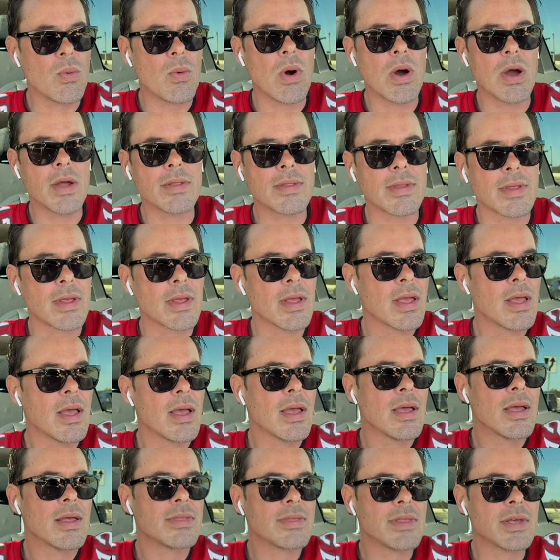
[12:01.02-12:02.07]
want
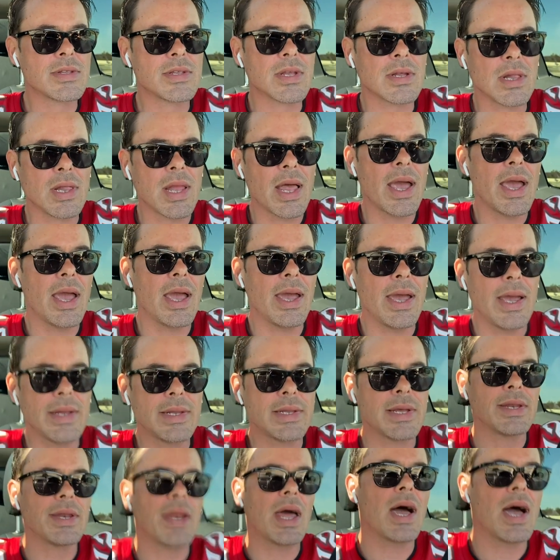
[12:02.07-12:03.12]
the delay,
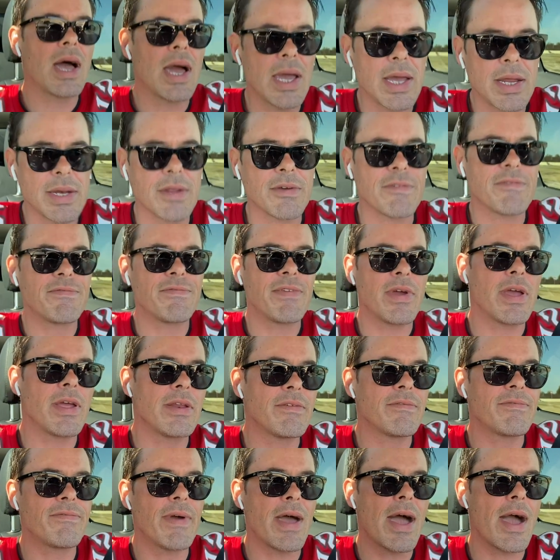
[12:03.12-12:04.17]
deny,
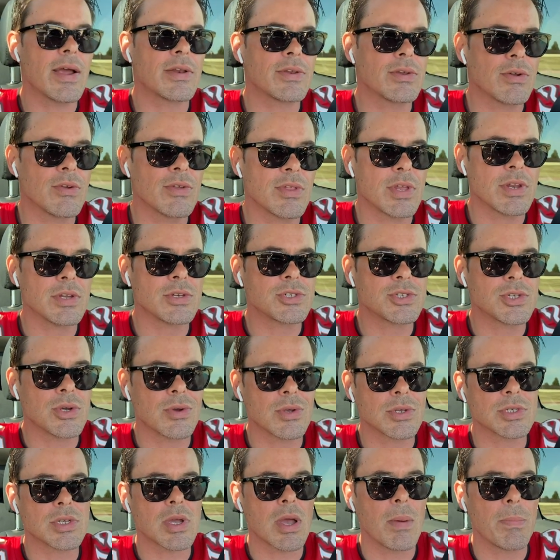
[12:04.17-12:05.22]
defend factor that
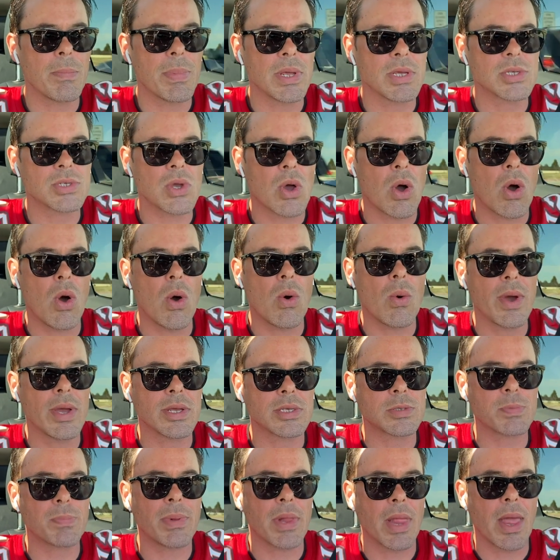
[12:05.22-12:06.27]
insurance companies
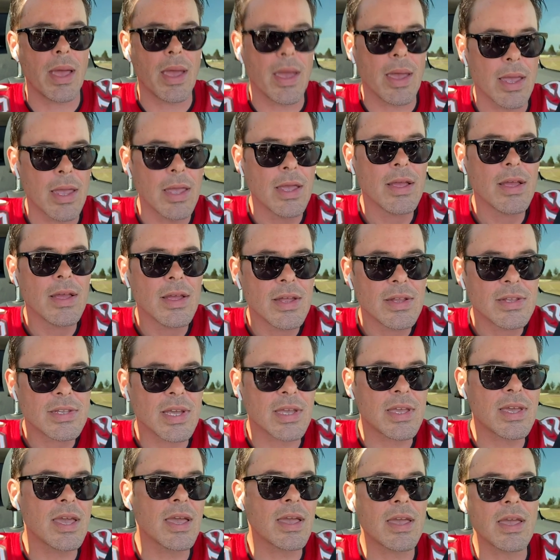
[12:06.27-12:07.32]
always play to
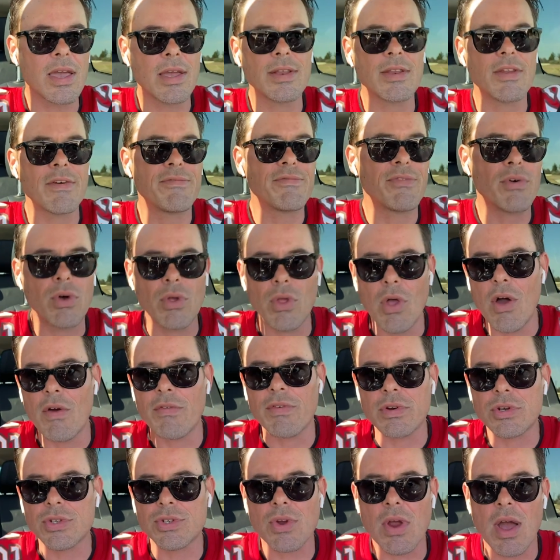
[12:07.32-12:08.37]
kick into full
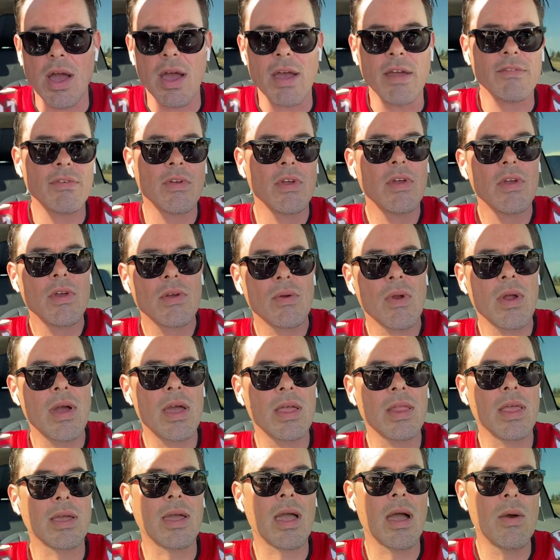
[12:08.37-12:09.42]
overdrive, right?
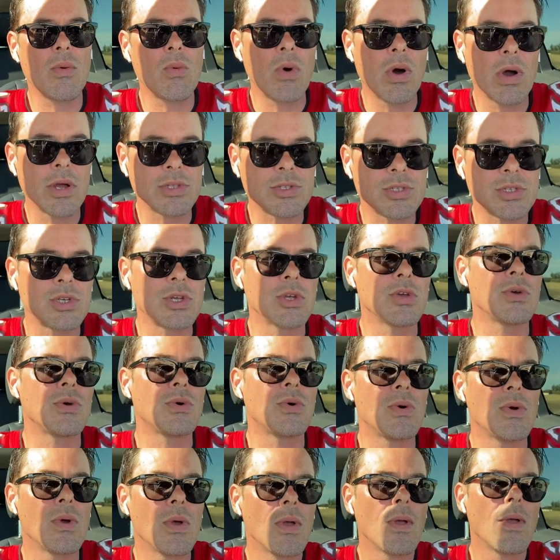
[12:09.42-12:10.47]
Like I want to
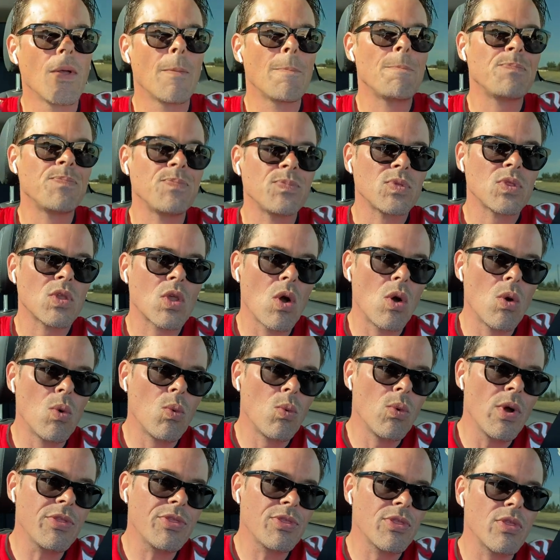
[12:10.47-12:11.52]
go
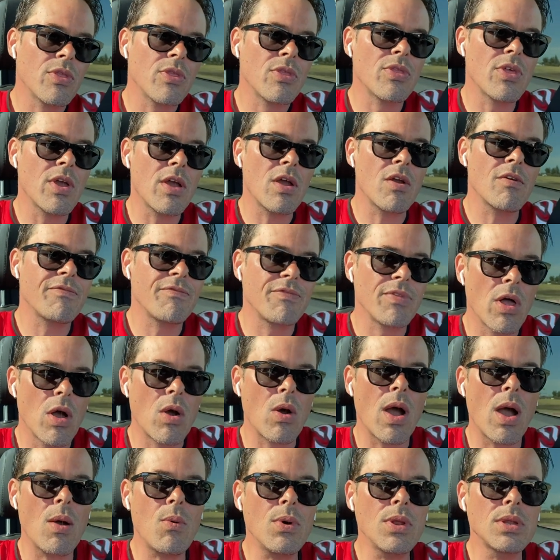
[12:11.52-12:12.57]
with their flow.
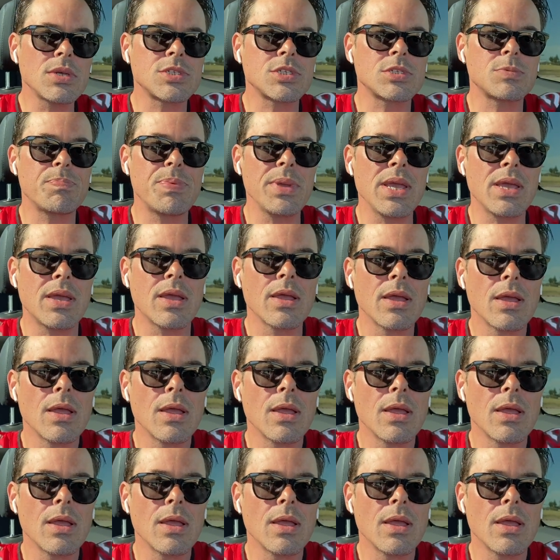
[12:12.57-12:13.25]
I want to speak